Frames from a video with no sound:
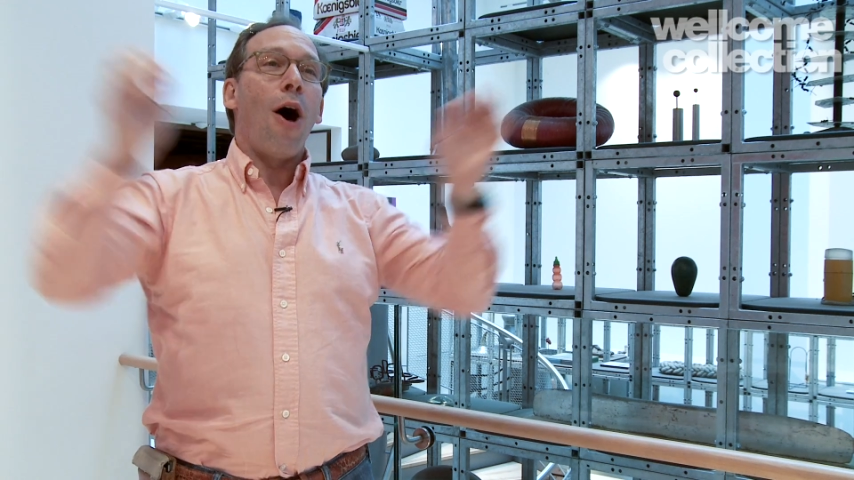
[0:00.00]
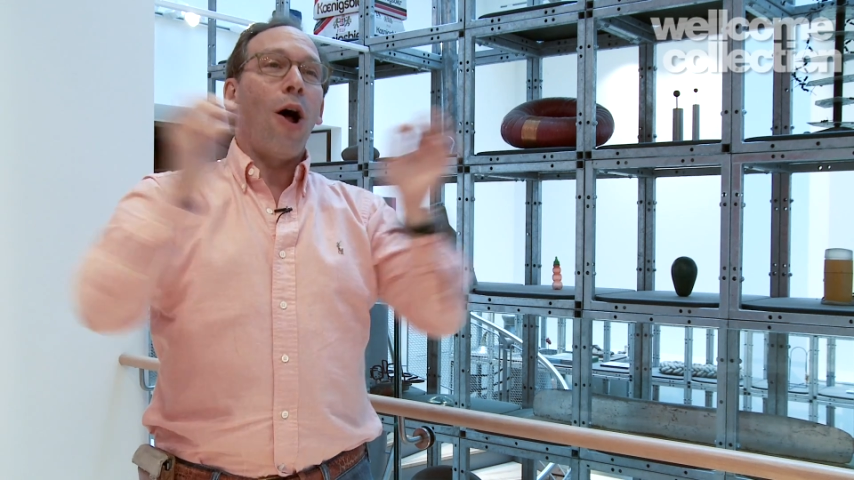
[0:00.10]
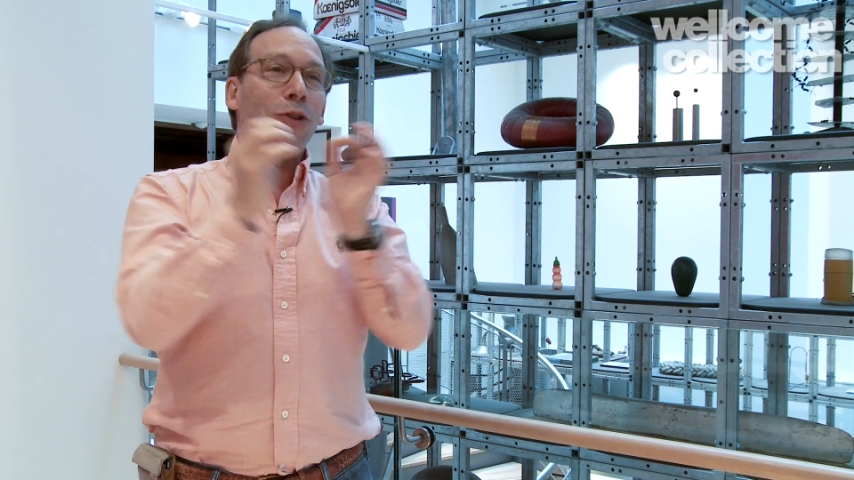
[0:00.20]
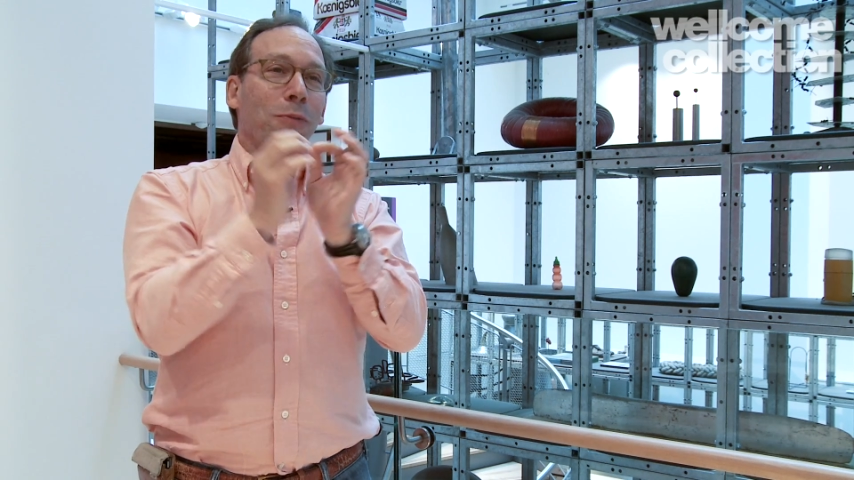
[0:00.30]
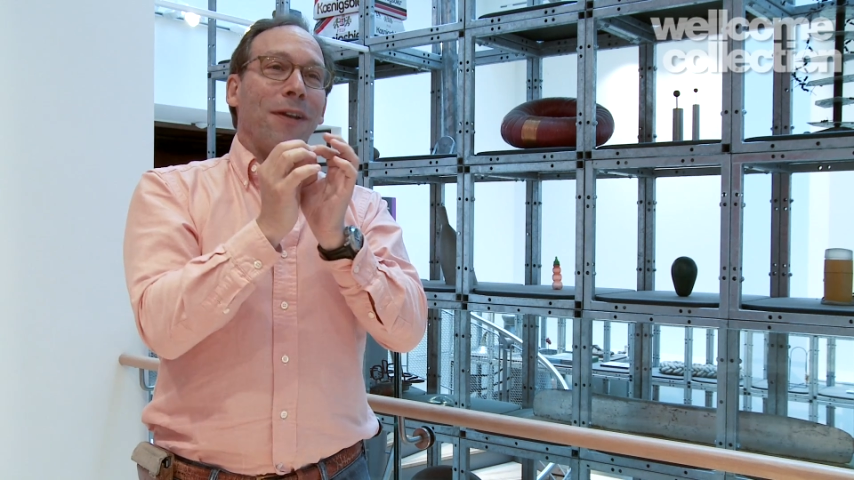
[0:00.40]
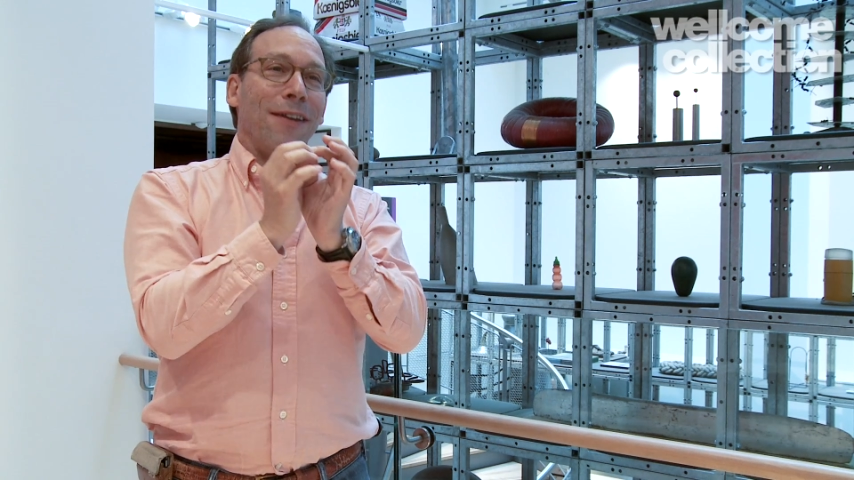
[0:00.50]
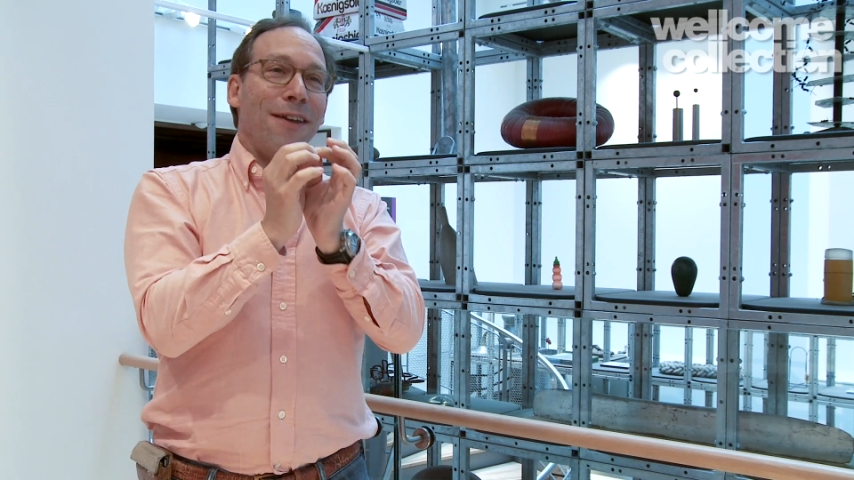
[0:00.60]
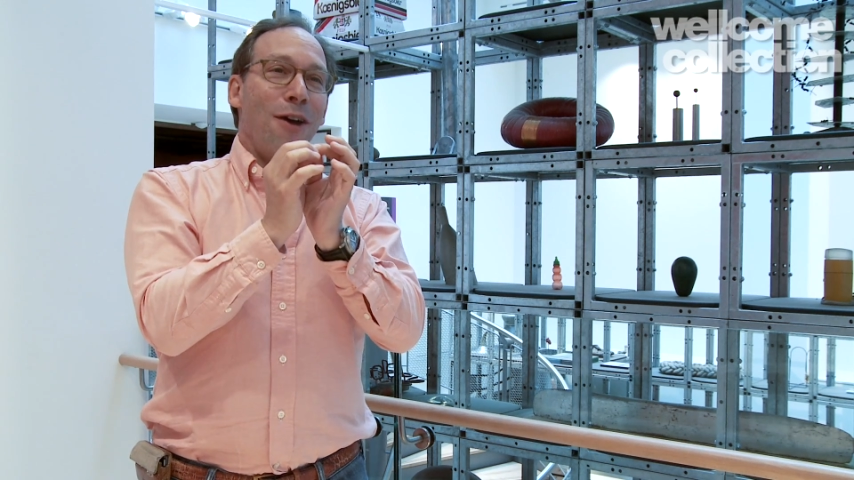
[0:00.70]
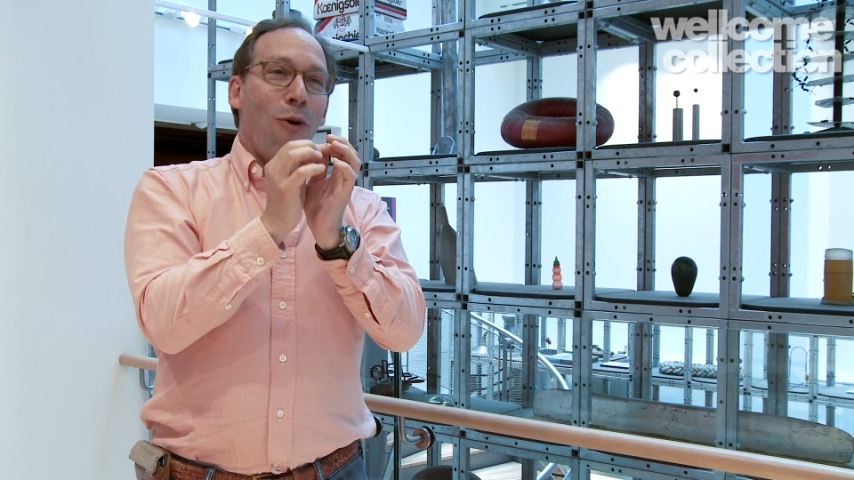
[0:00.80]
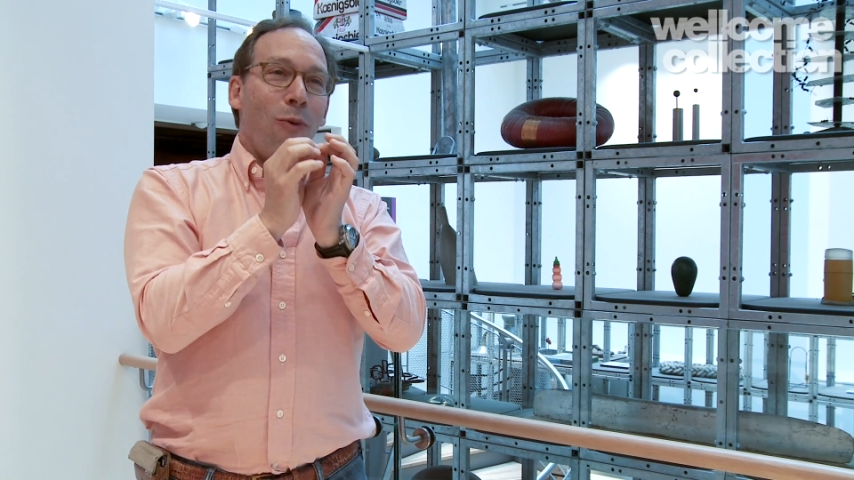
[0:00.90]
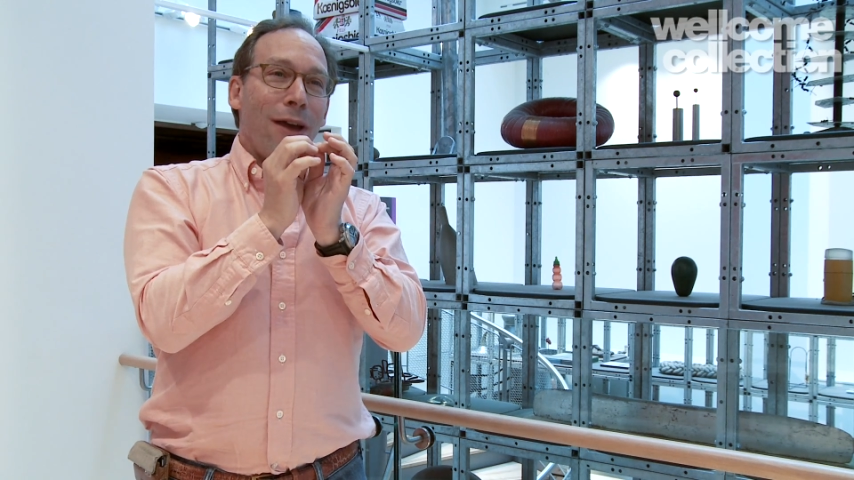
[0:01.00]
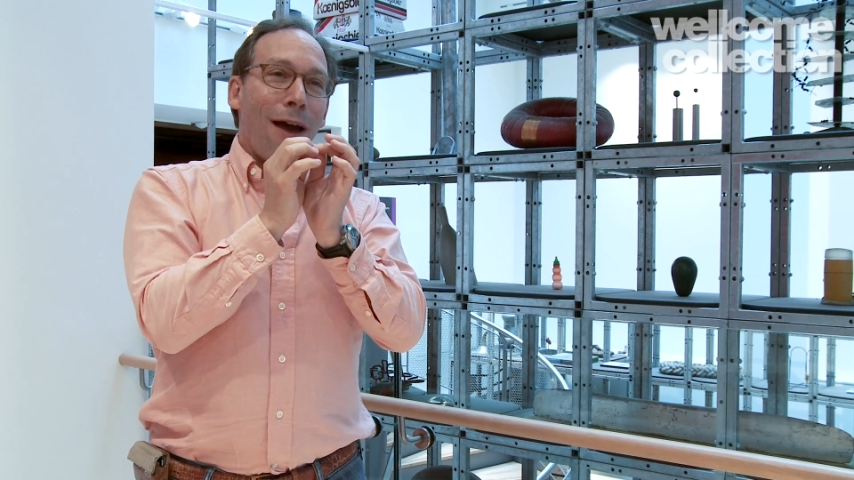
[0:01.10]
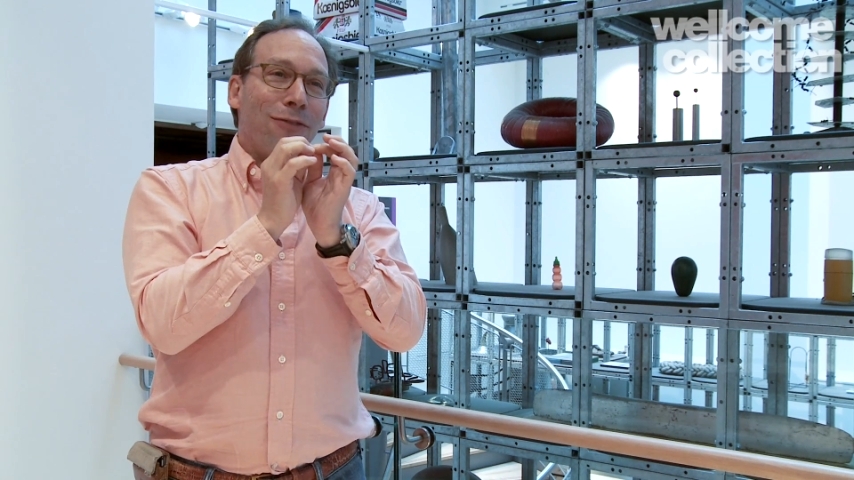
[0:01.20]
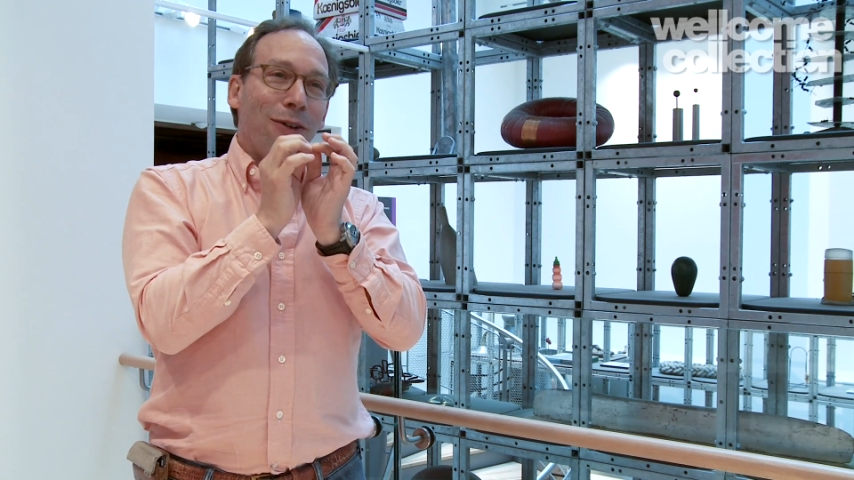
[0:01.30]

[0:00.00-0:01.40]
ultimately, we have